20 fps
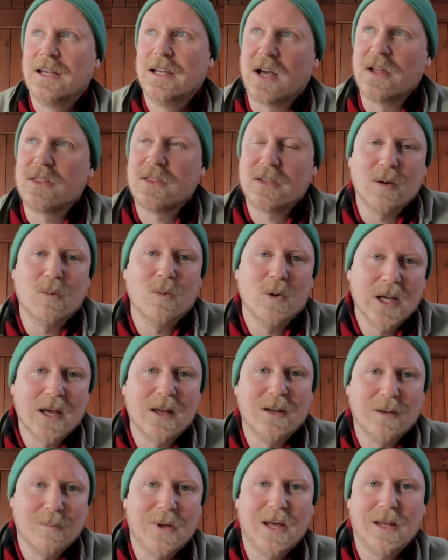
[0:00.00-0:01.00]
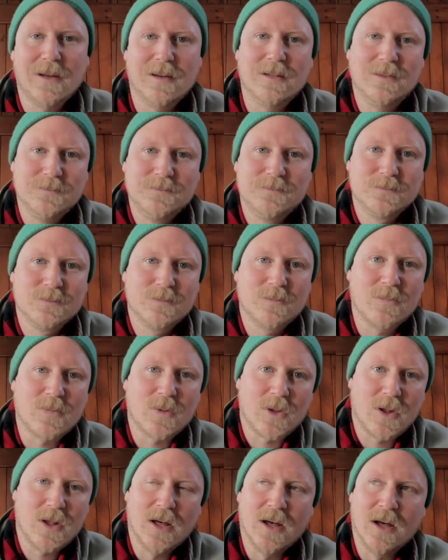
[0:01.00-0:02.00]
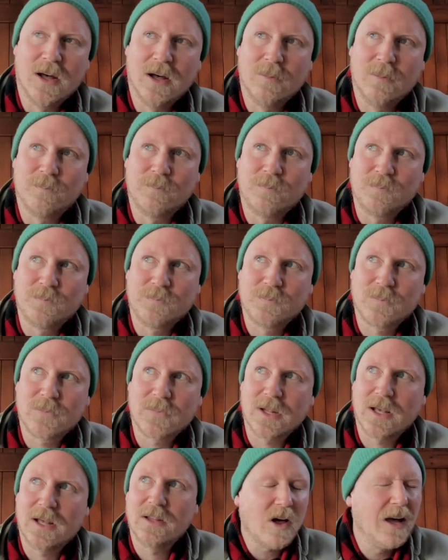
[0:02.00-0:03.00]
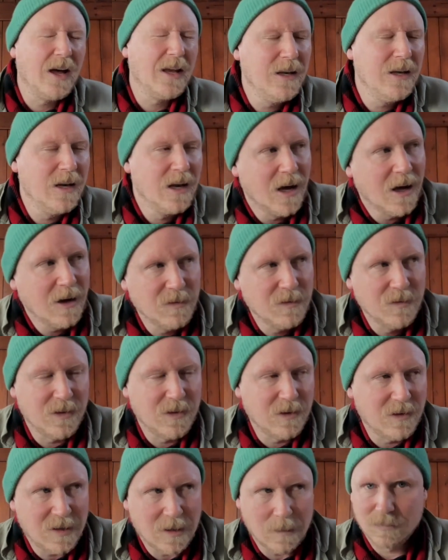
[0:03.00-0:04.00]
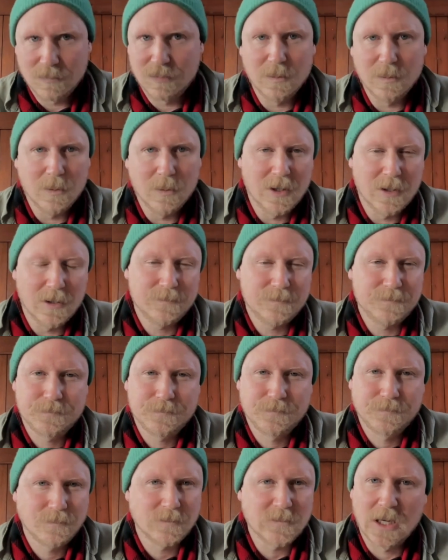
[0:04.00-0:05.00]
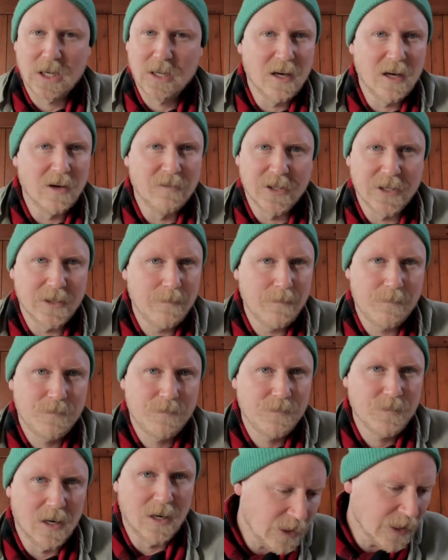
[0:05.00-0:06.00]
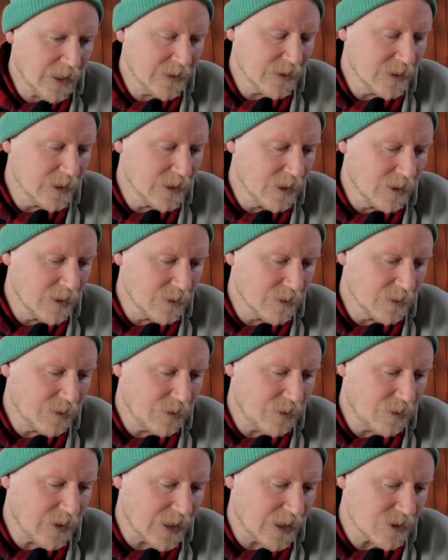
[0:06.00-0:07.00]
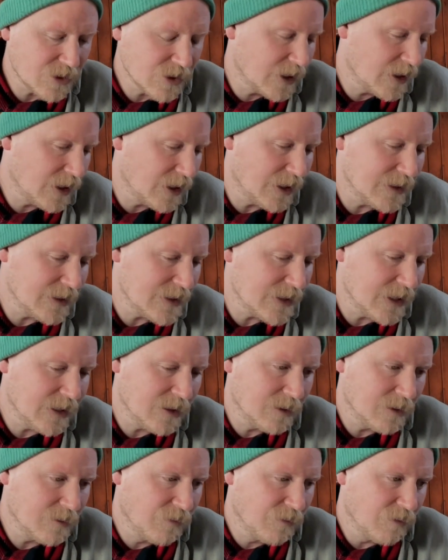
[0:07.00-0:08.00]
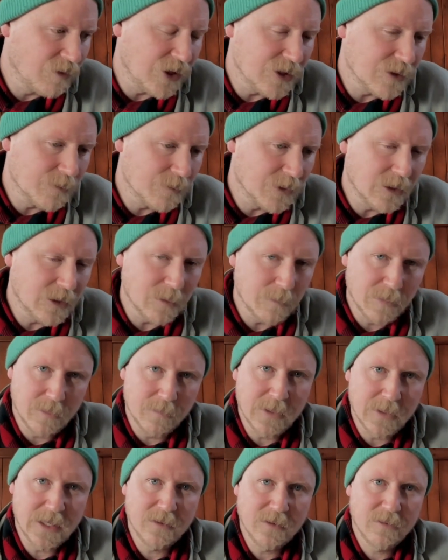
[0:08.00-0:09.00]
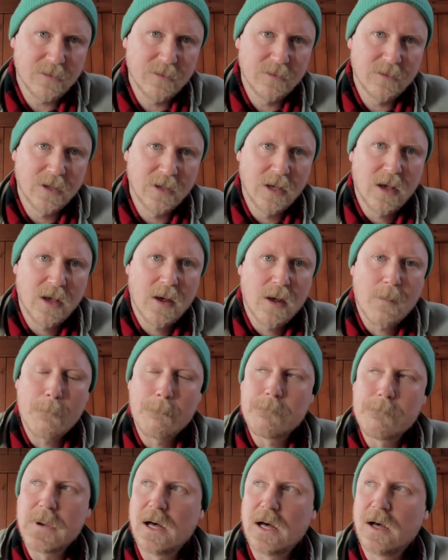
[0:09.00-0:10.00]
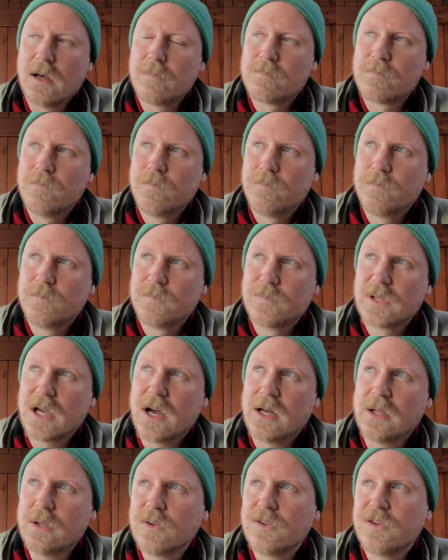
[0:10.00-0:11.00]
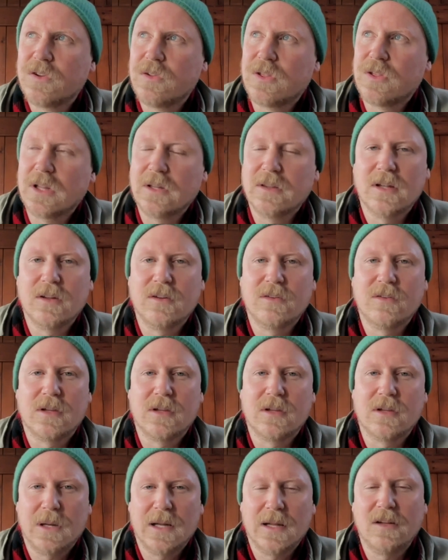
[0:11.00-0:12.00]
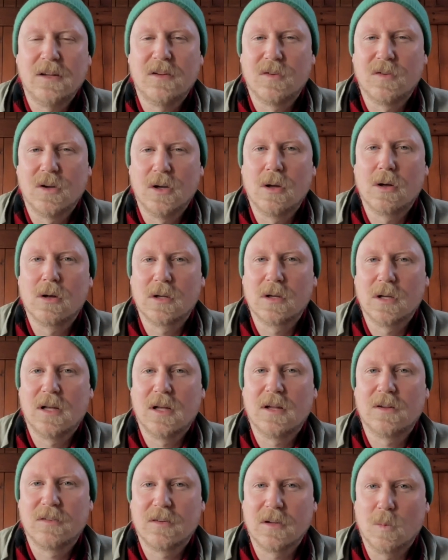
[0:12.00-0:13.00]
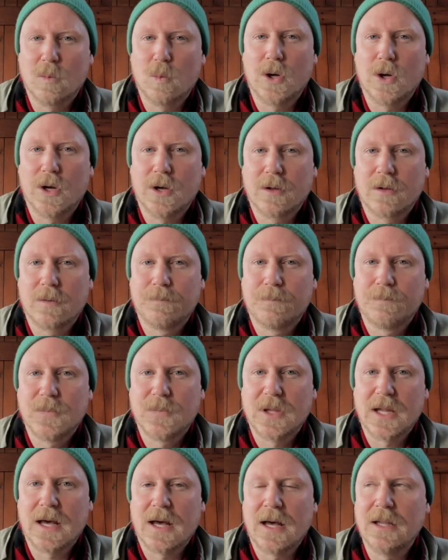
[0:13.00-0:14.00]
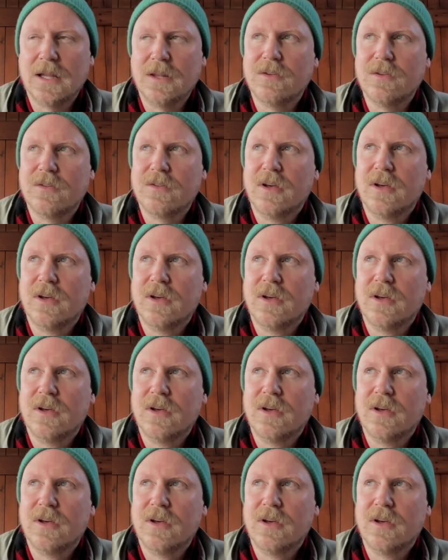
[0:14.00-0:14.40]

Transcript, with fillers: I think we're getting better. Um, I love the temporary work. I love it. And the, the theatricality and the freedom that it permits. But I also think there's a place for longer lasting work. And